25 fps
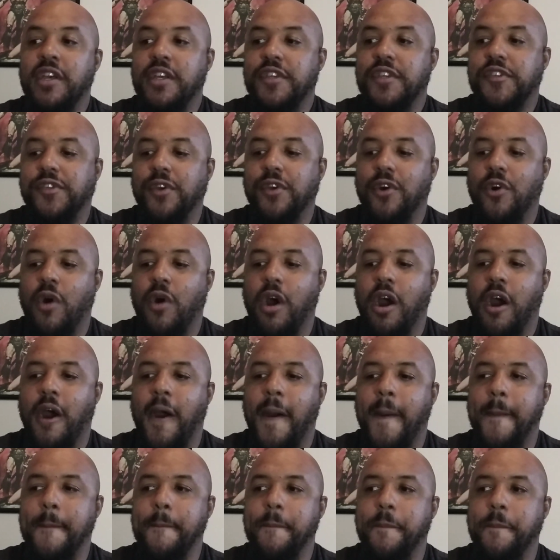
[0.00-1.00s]
So,
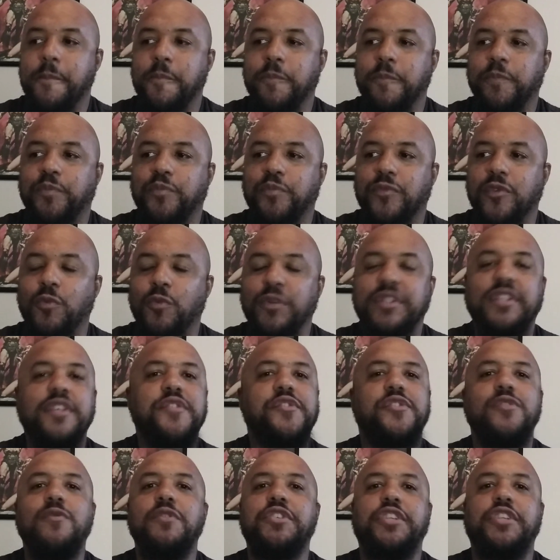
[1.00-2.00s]
um, with
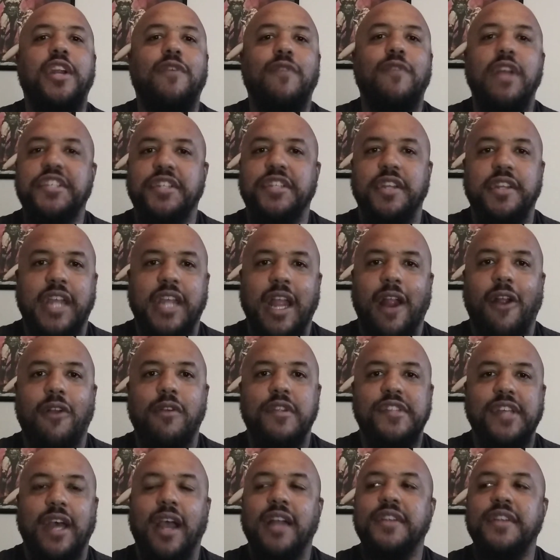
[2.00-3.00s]
this new generation of
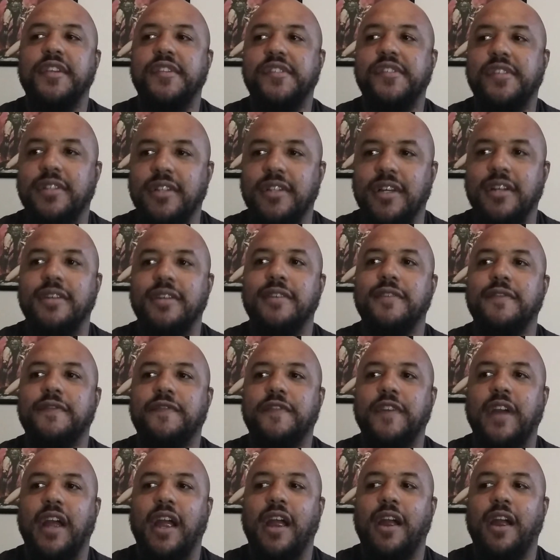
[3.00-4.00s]
characters, I just
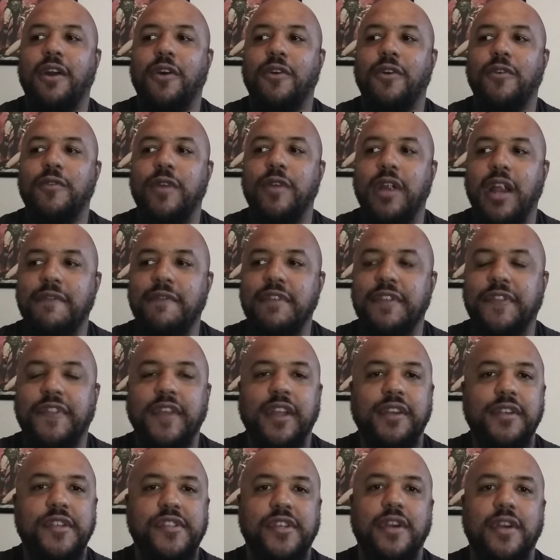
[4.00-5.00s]
love how
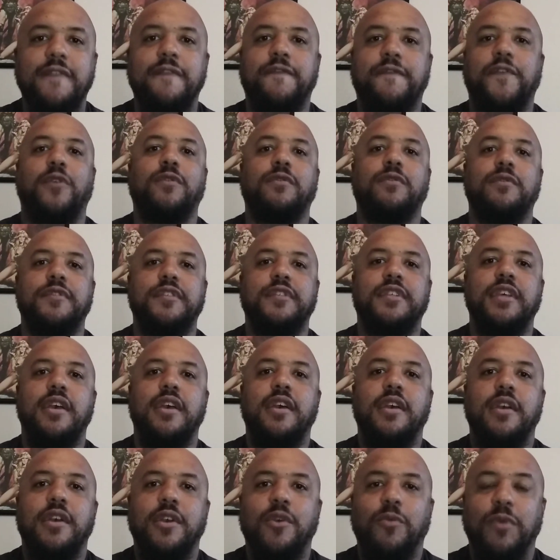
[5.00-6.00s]
everything just unfolds
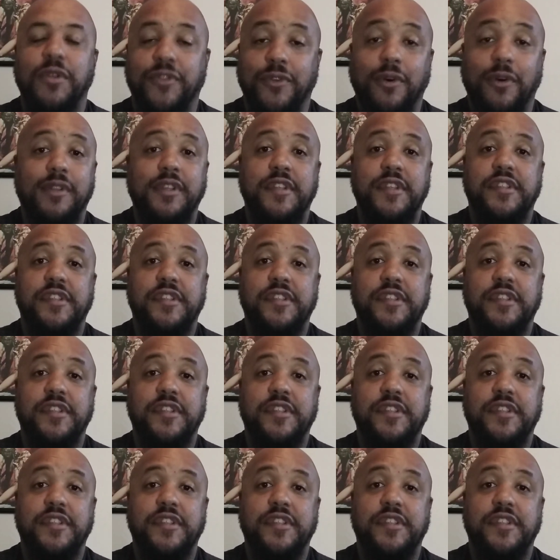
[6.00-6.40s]
with all